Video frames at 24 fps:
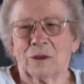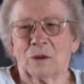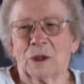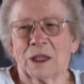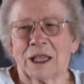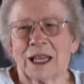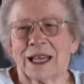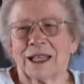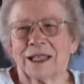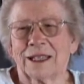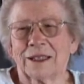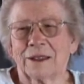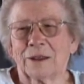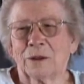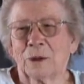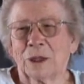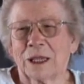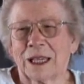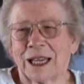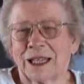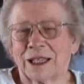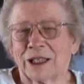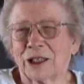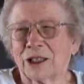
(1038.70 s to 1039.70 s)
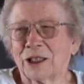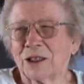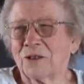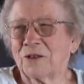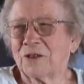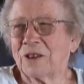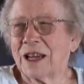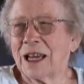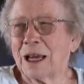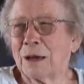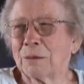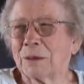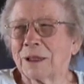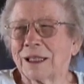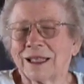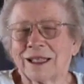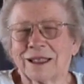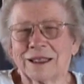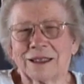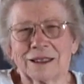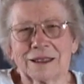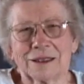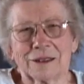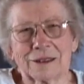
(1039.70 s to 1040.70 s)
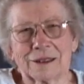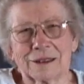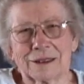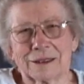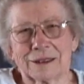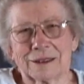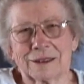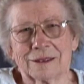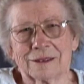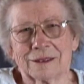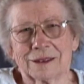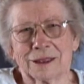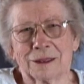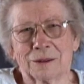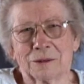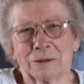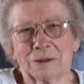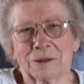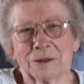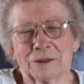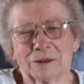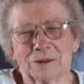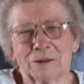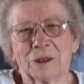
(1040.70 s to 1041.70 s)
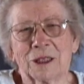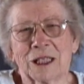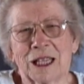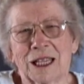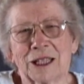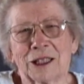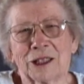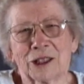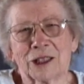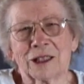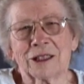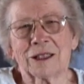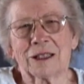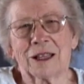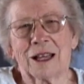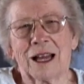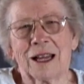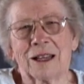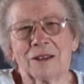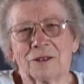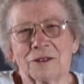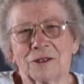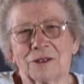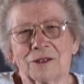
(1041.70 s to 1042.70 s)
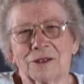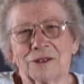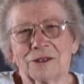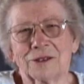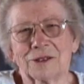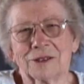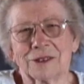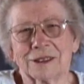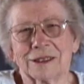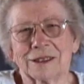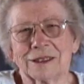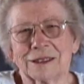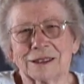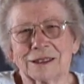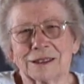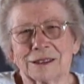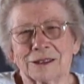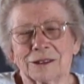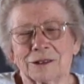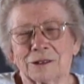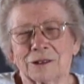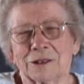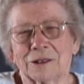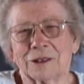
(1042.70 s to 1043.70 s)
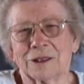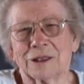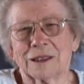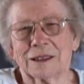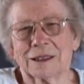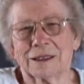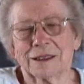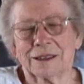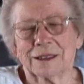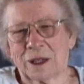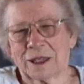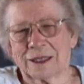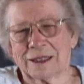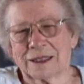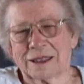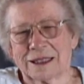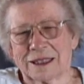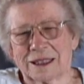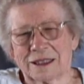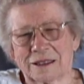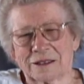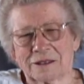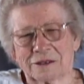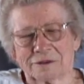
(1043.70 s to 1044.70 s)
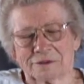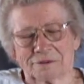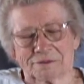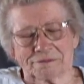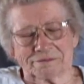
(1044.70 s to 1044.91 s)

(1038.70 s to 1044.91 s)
we had we had a good family and it, we had a good life. When uh,